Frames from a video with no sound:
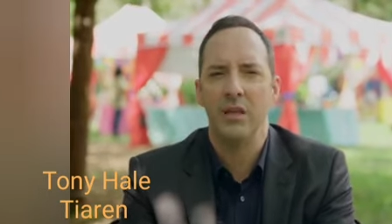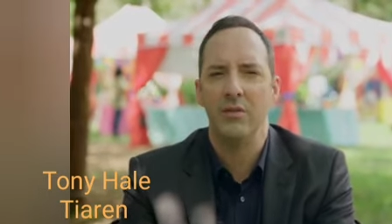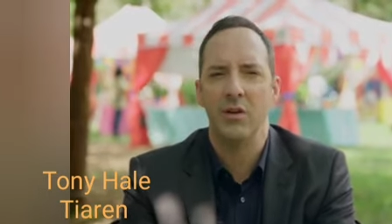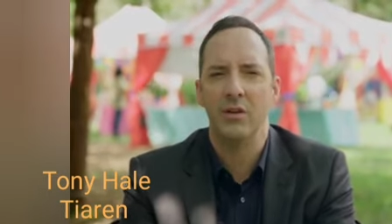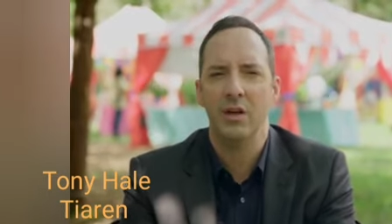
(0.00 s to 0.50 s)

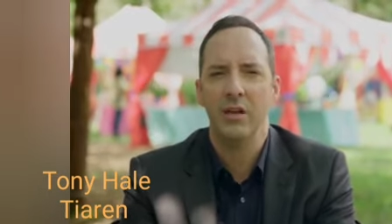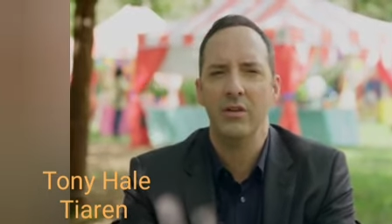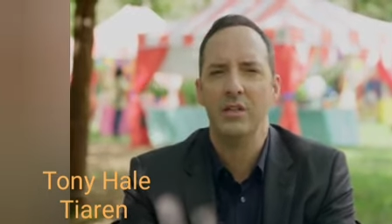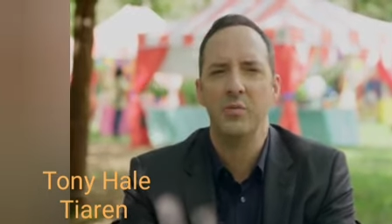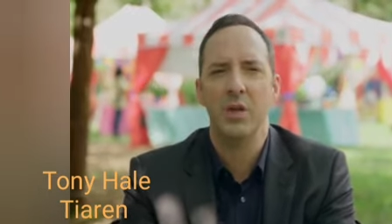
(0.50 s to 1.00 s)
evil. I don't
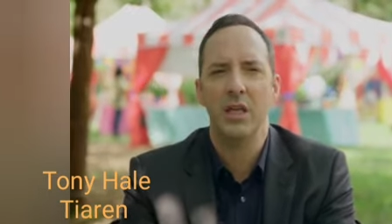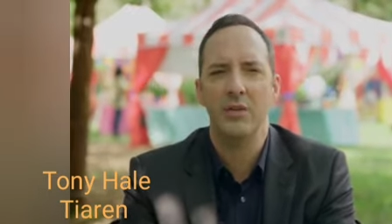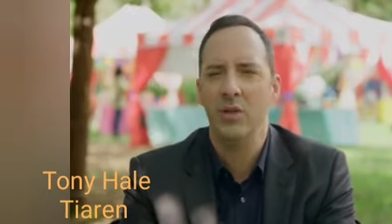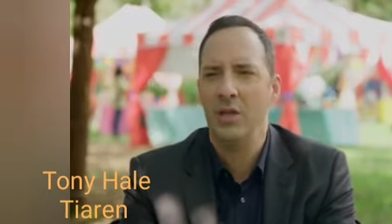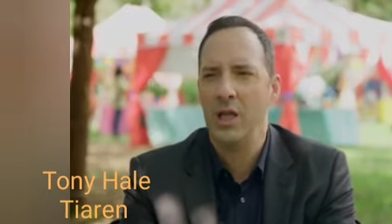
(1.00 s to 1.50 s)
get to play
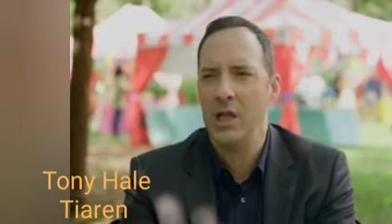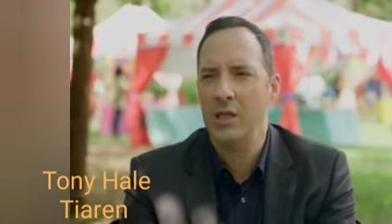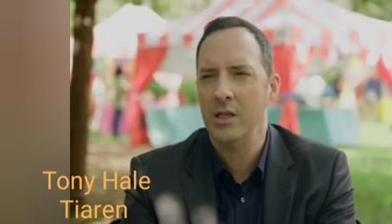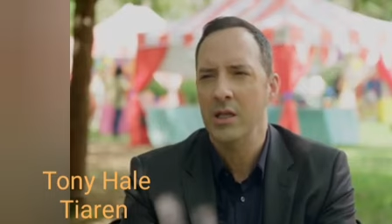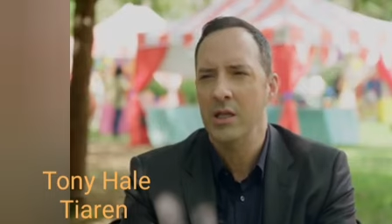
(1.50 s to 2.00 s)
evil a lot.